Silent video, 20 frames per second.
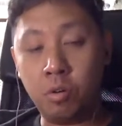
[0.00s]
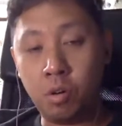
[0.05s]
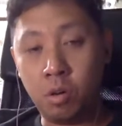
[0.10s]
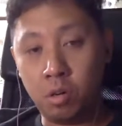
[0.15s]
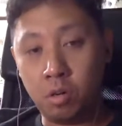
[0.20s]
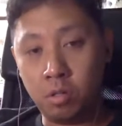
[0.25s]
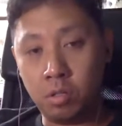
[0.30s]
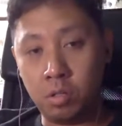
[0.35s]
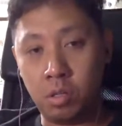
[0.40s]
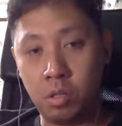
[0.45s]

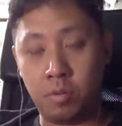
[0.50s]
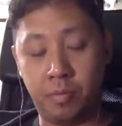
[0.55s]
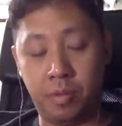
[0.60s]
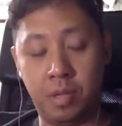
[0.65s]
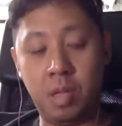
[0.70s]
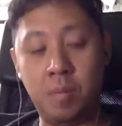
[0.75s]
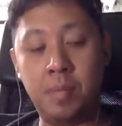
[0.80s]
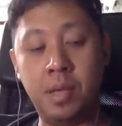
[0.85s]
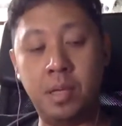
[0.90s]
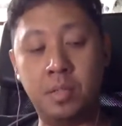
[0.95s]
calls, a lot of
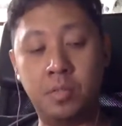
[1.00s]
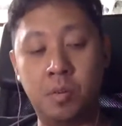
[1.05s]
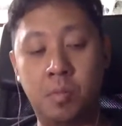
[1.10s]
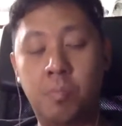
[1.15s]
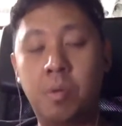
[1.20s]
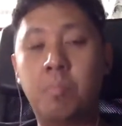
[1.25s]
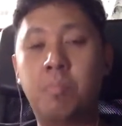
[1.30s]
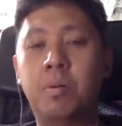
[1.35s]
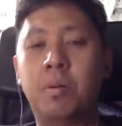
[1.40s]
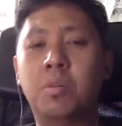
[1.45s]
emails from
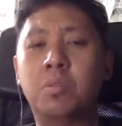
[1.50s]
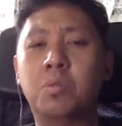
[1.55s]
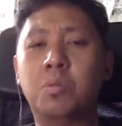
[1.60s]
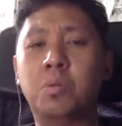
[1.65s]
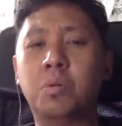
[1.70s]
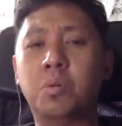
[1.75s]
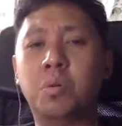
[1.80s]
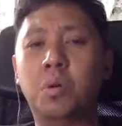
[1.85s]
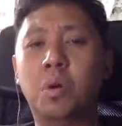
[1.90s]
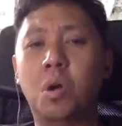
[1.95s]
people
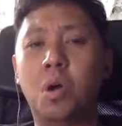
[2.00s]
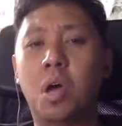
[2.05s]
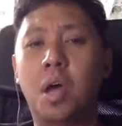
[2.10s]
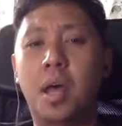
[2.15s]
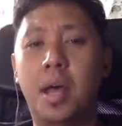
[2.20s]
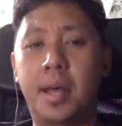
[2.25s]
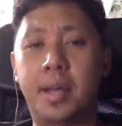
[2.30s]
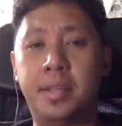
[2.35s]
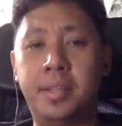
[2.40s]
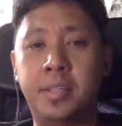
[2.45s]
who
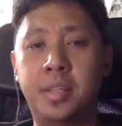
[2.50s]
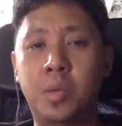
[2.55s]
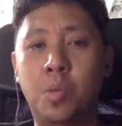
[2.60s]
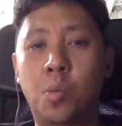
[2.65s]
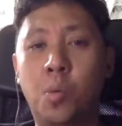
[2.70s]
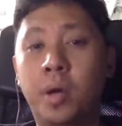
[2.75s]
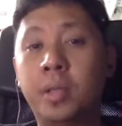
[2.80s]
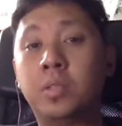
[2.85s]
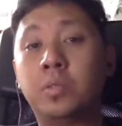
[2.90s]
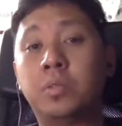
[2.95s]
actually
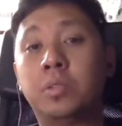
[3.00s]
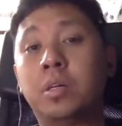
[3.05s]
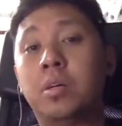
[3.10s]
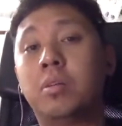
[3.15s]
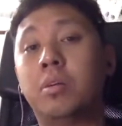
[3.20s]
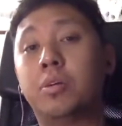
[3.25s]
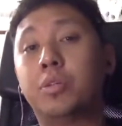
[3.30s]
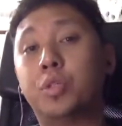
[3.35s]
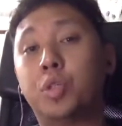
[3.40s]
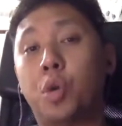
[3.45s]
want to tell
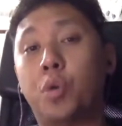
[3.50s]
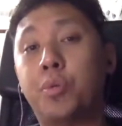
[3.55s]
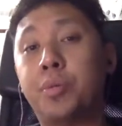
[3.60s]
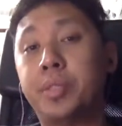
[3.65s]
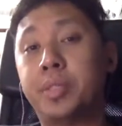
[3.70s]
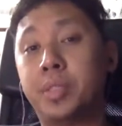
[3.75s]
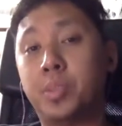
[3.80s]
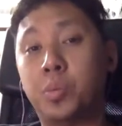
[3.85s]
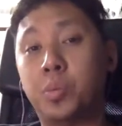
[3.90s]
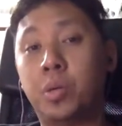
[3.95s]
their
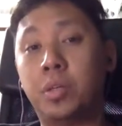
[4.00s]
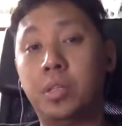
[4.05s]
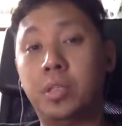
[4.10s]
stories as well.